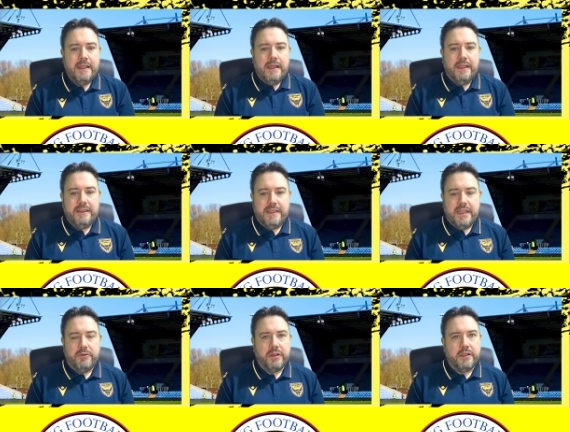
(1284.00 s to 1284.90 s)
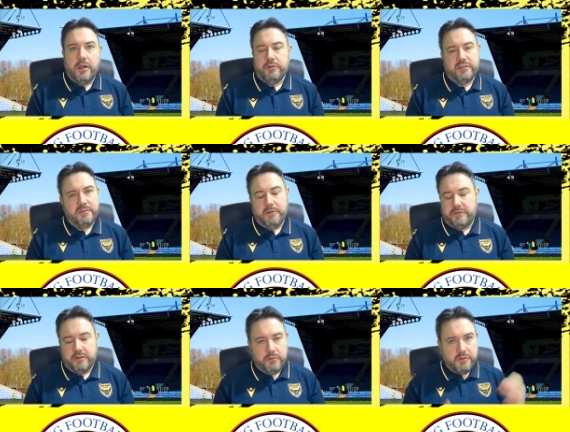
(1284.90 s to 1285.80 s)
a year ago. So
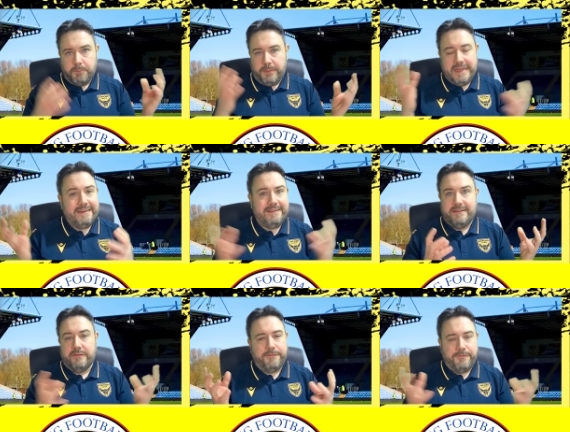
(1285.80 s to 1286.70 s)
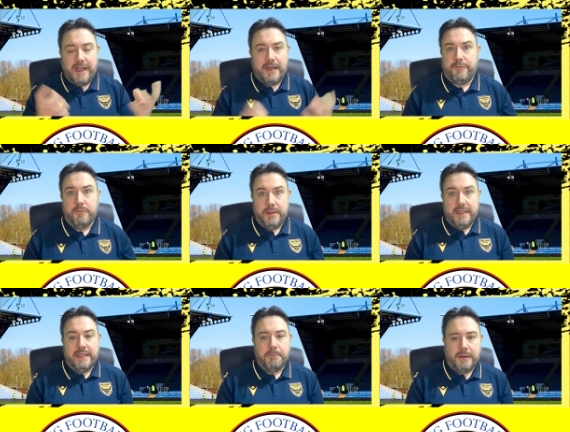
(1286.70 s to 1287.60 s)
the pieces are far from
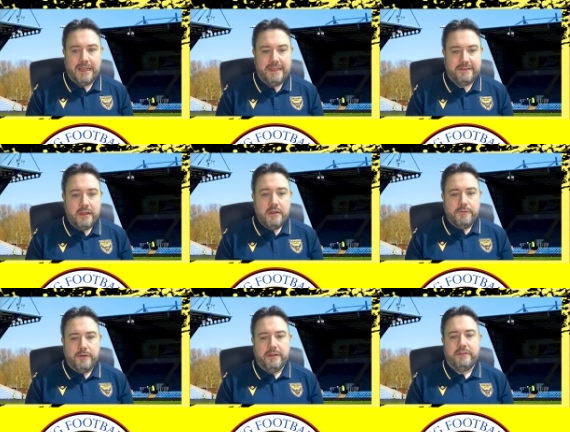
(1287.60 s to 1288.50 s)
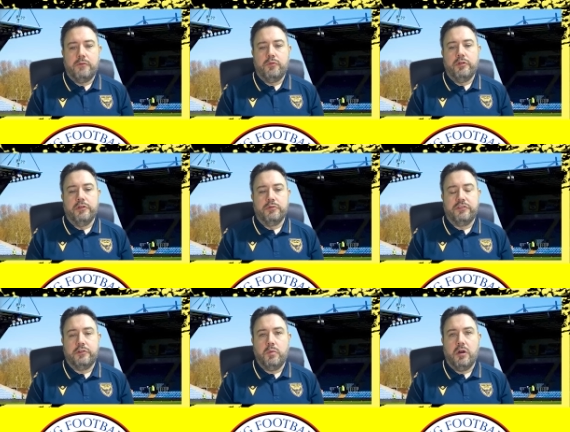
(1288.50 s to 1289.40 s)
being in place for this Royal
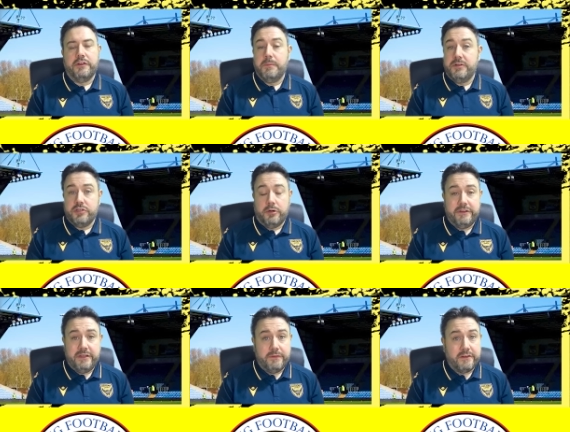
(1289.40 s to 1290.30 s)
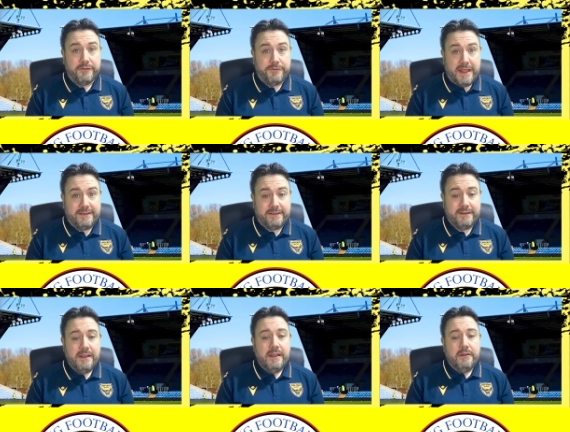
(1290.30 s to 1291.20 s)
squad. The majority of the defence
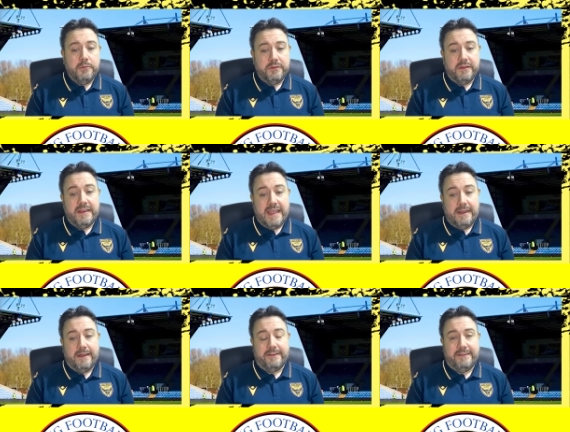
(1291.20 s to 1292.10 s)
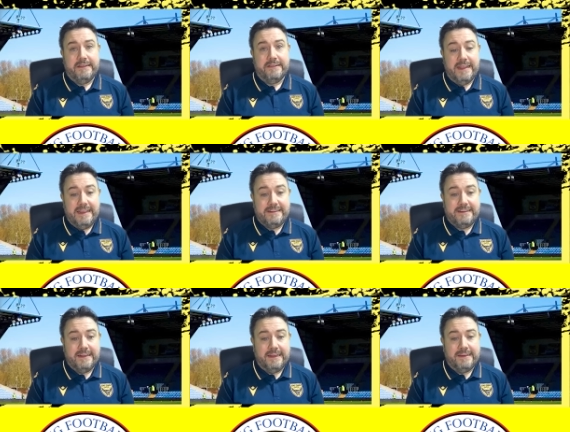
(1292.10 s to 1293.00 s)
that was in there last season is
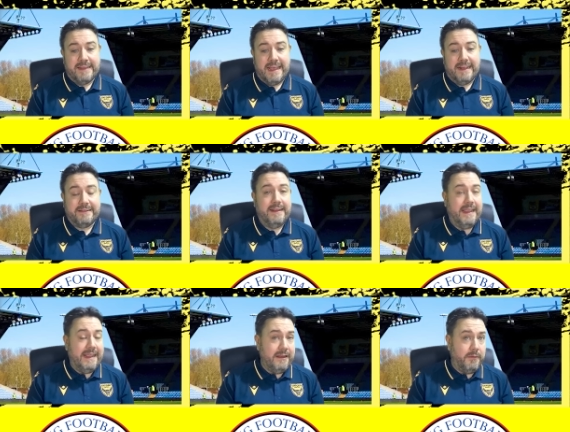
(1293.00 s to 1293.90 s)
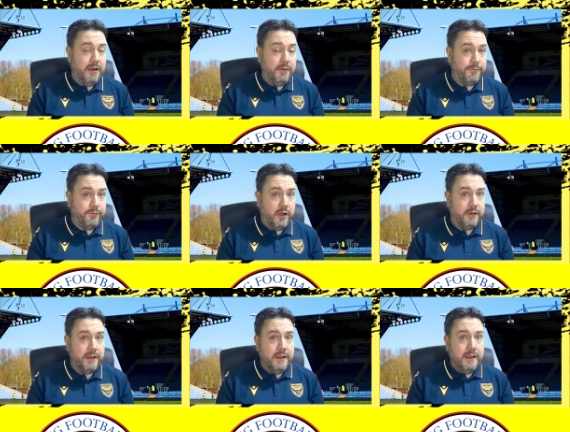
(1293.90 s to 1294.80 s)
still intact. And up
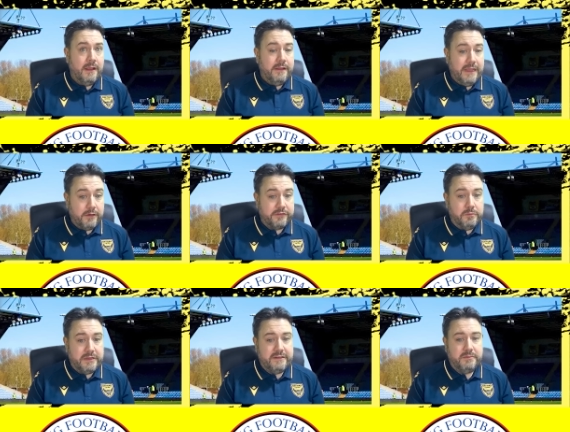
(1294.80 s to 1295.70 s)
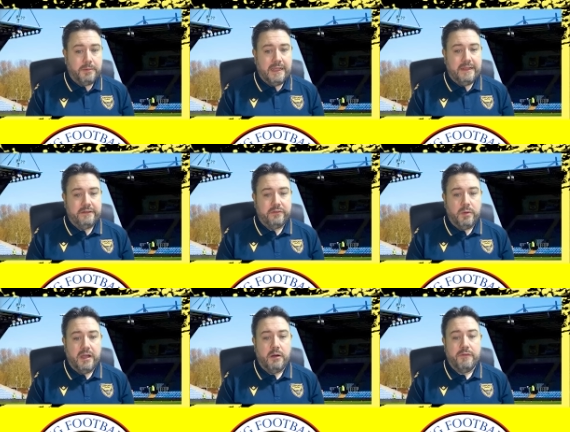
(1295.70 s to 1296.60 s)
front, they got some decent players as
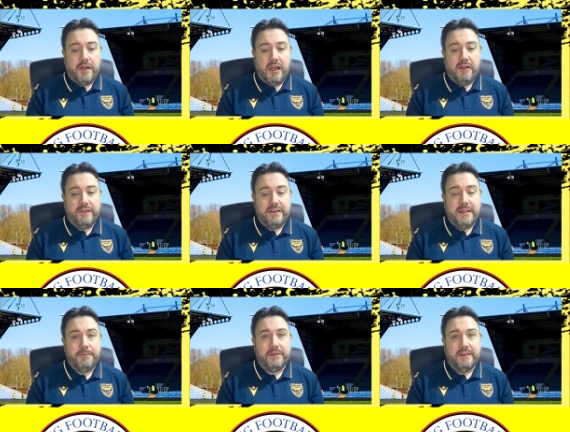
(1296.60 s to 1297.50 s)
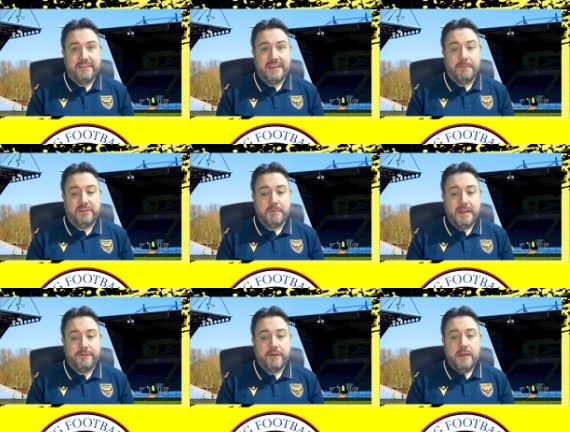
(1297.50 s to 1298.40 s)
well, with Harvey Nibbs and Sam Smith